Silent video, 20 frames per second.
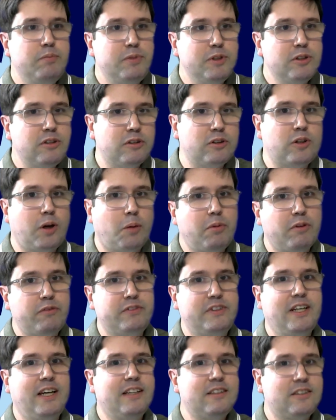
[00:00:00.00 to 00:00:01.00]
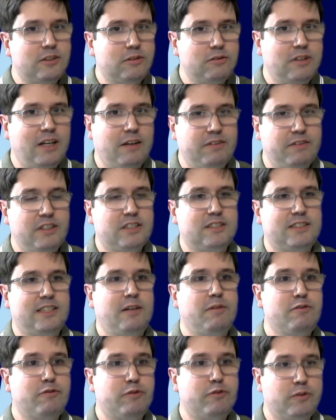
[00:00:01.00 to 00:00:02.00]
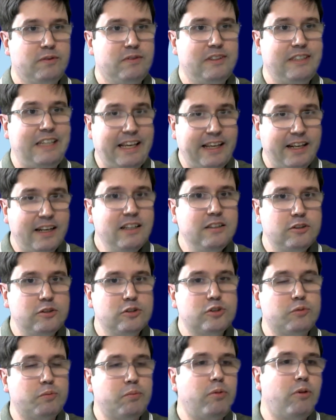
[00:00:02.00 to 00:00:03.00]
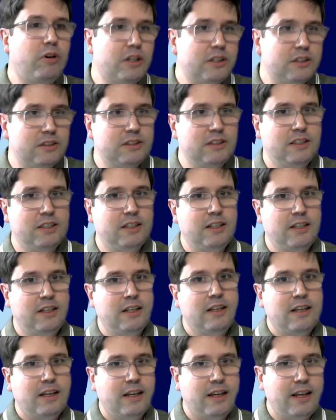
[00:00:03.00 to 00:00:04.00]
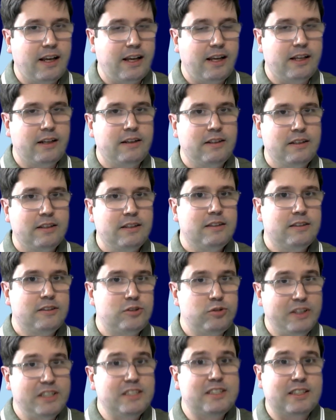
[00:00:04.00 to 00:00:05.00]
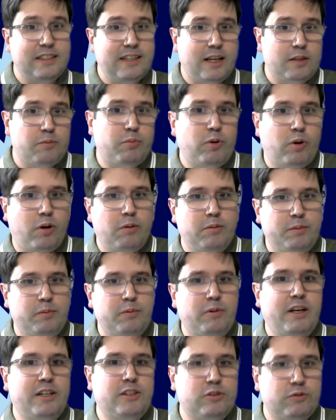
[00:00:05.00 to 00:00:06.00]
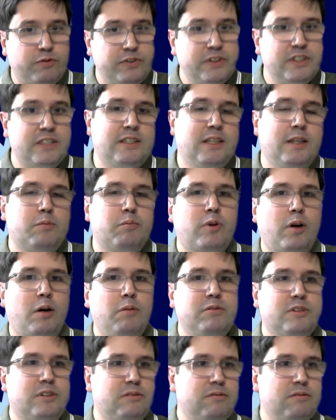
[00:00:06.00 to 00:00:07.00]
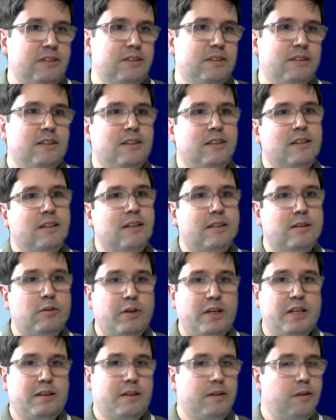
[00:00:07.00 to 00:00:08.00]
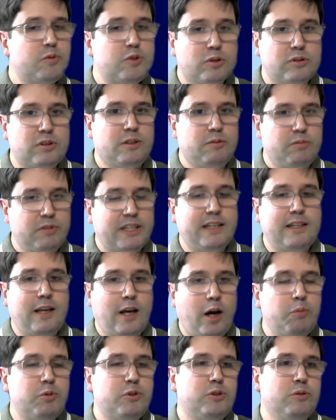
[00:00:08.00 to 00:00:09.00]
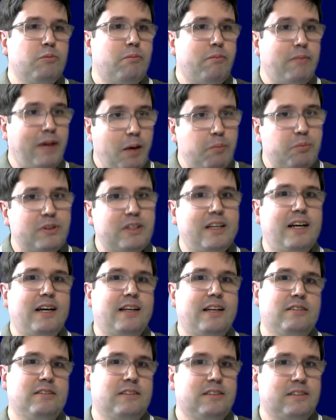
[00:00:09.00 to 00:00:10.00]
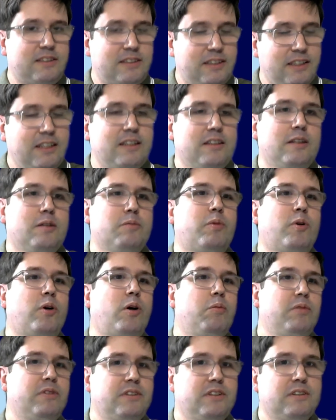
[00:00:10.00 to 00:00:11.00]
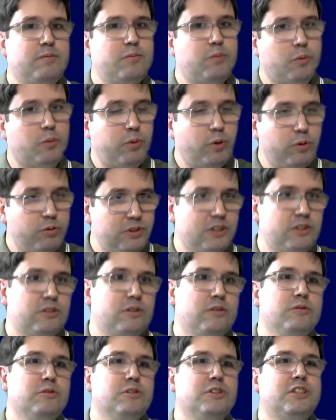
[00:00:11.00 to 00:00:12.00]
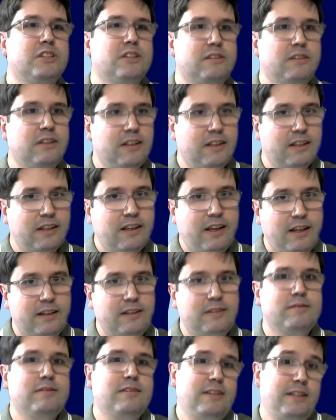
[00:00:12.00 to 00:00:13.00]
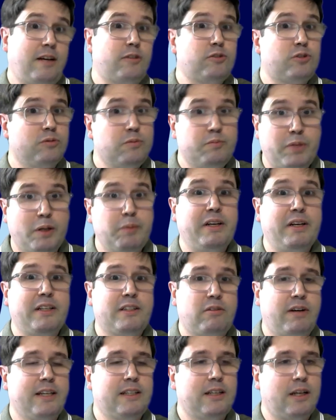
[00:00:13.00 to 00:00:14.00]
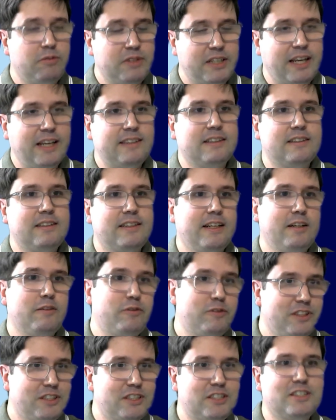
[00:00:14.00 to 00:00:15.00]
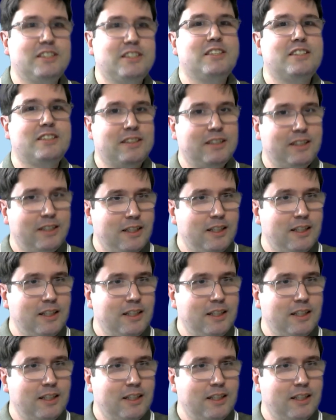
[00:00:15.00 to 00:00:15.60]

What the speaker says: build on top of that, so we have necessary data to support, to answer that problem, right? To fix that problem. So that's the way, and absolutely, we can help to map that, understand the problem, propose a solution, and also implement, right? How we get the data from the source